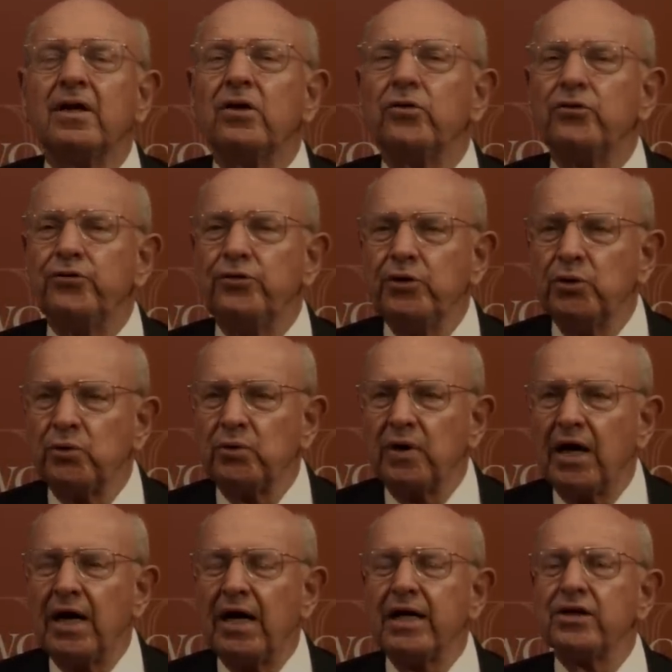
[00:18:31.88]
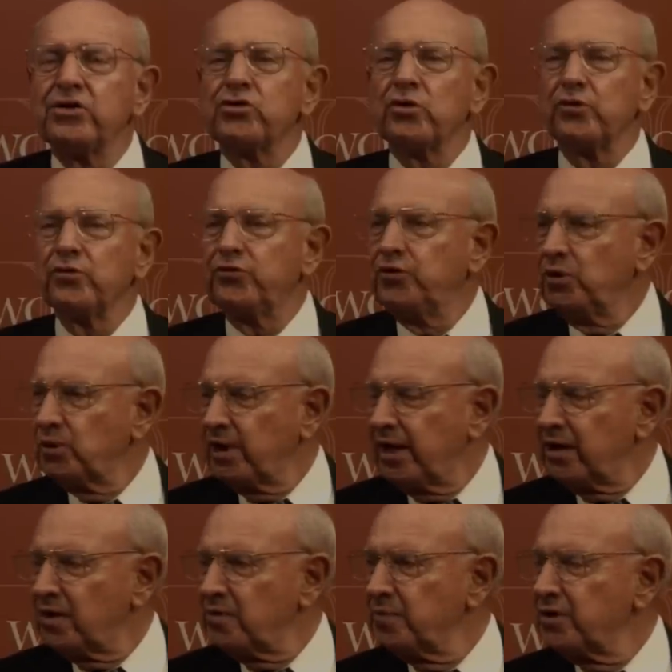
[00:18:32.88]
fuel rods or fuel
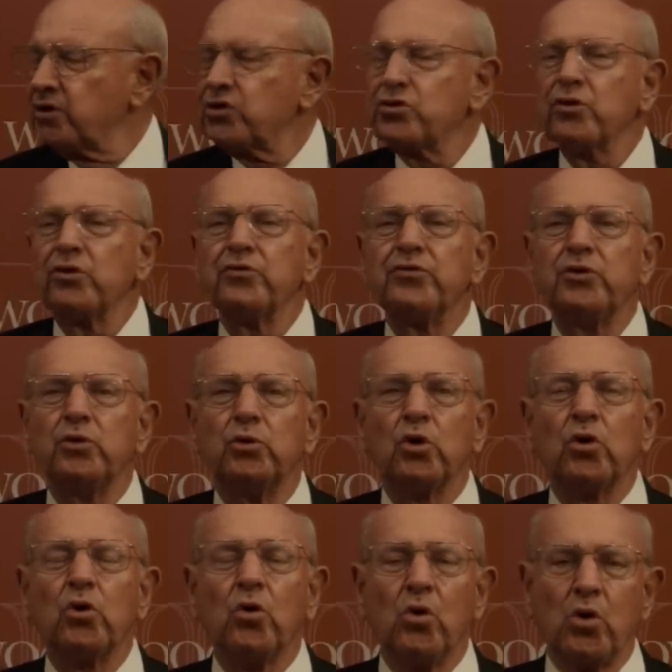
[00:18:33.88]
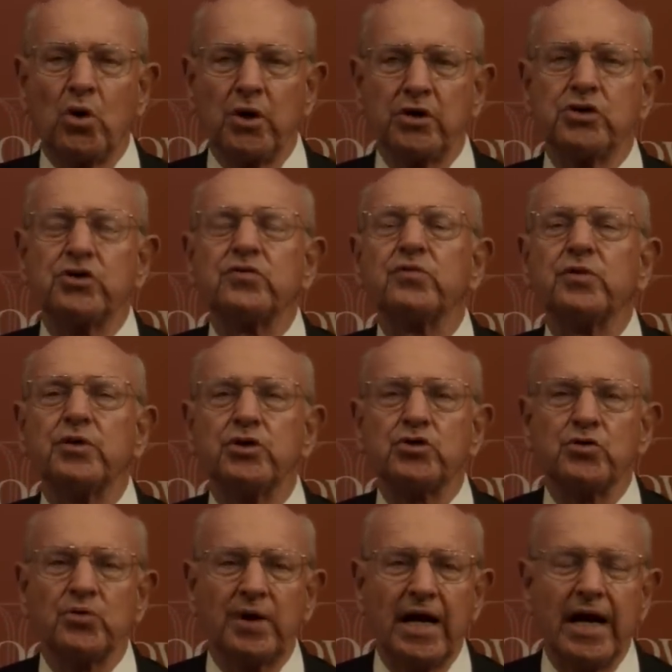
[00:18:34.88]
elements or fuel cores for
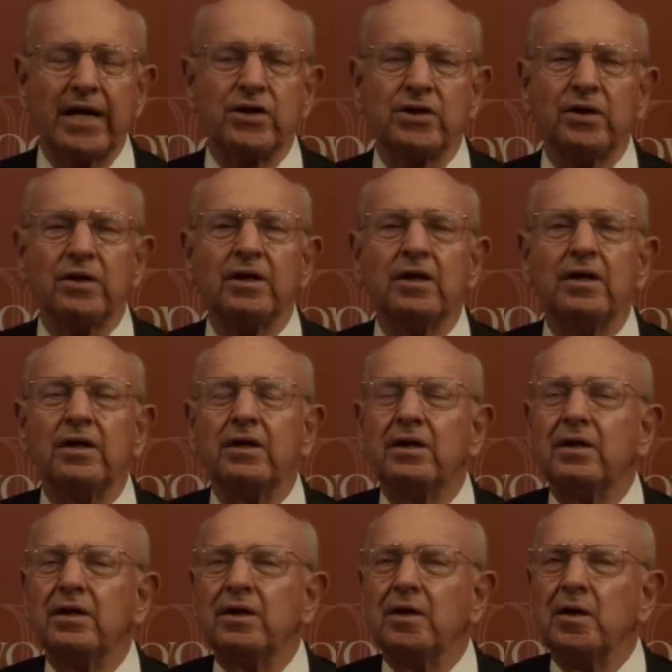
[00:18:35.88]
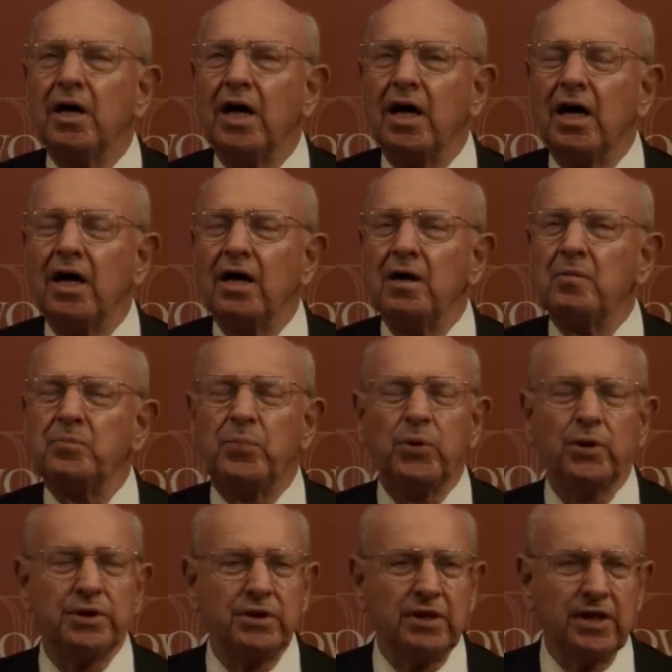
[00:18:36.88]
this reactor uh,
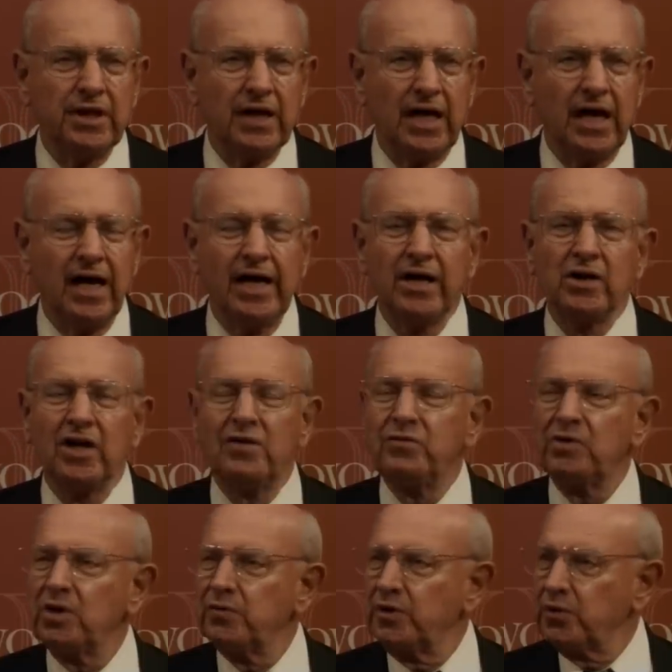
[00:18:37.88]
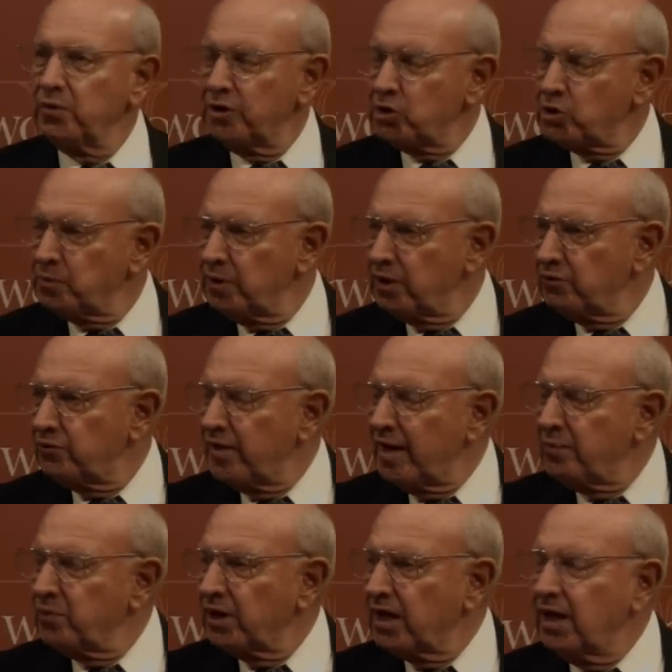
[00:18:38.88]
put at a higher level of enrichment and
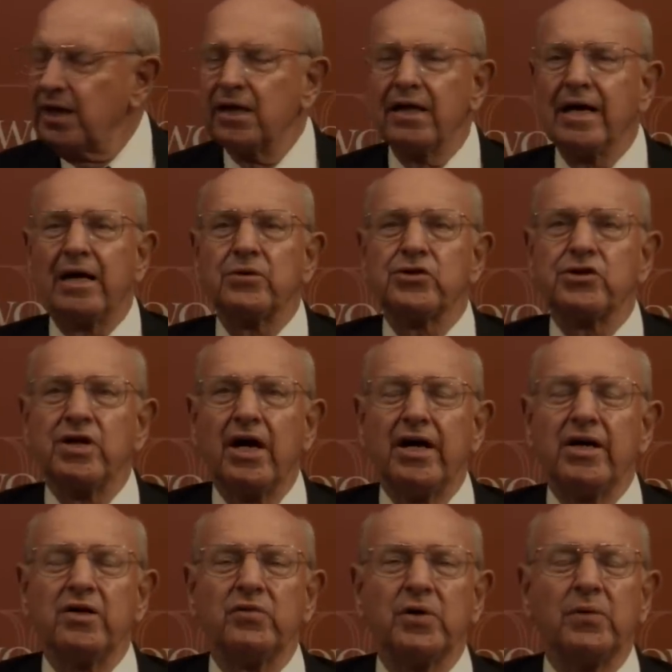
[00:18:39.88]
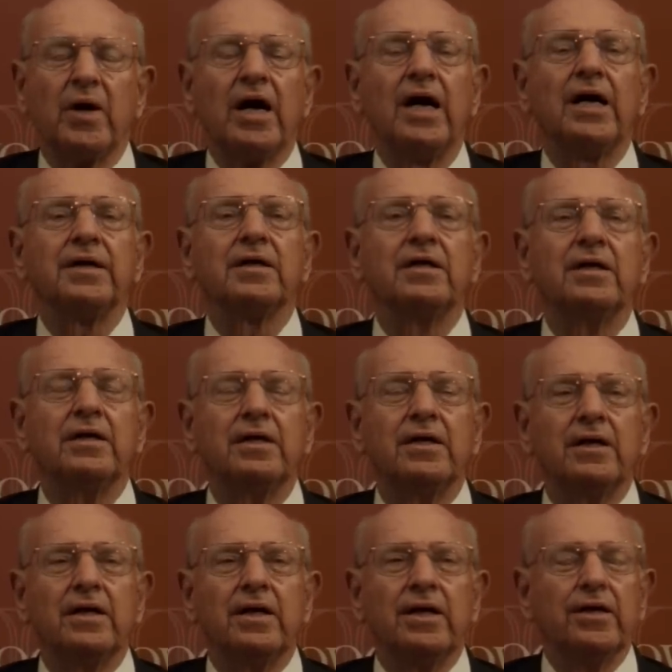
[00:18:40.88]
fabricated outside of Iraq.
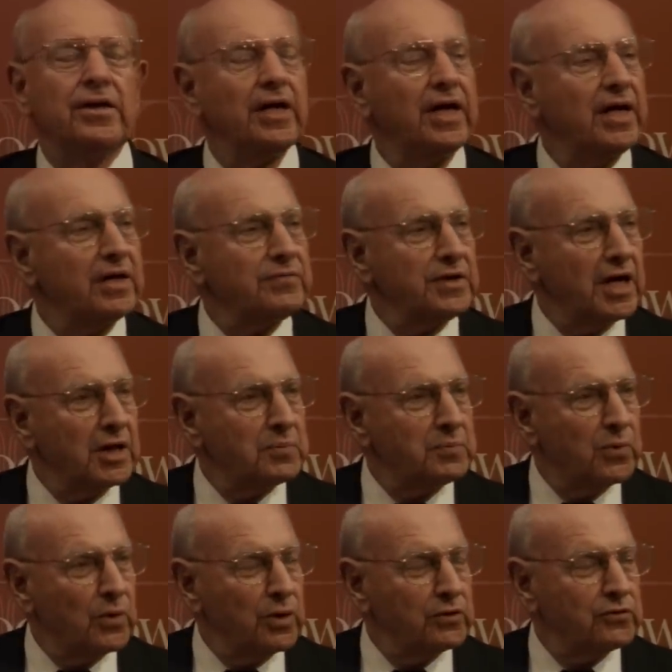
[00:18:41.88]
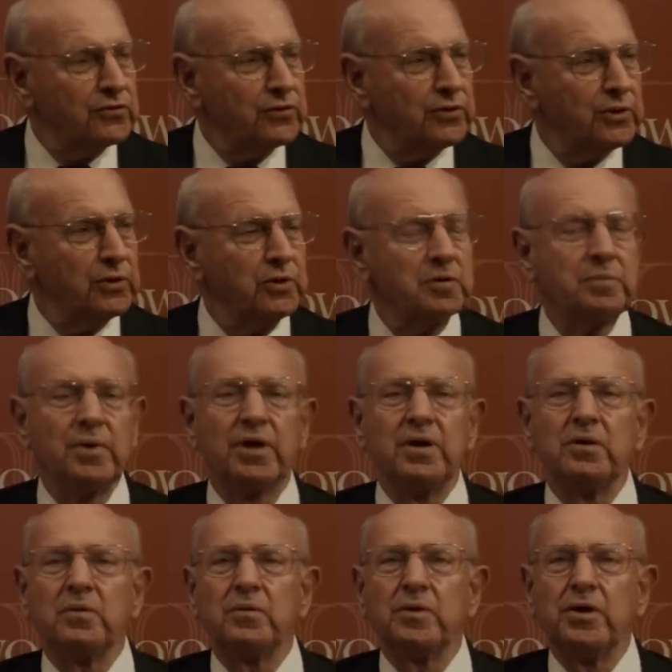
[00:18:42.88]
They have not borne fruit,
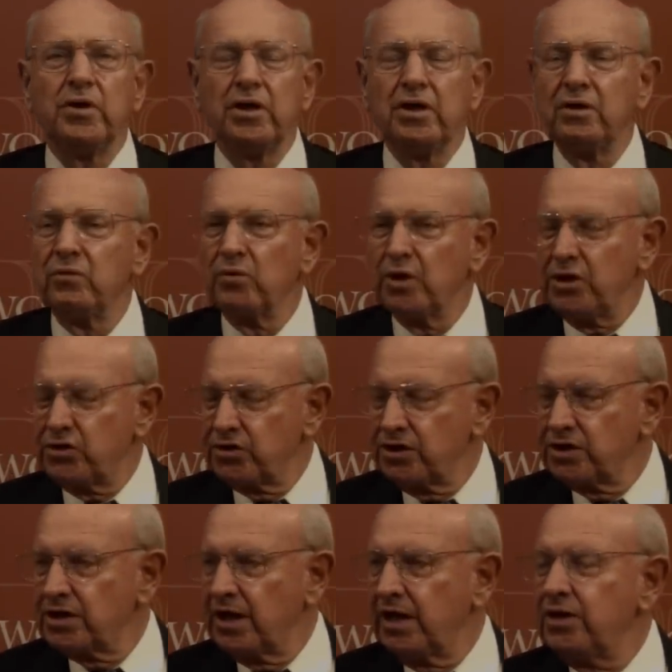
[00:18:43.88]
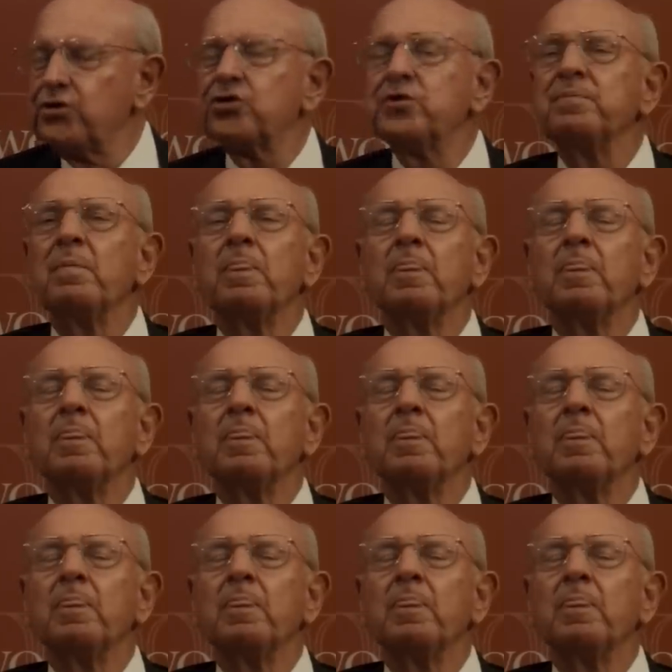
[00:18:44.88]
but within recent days,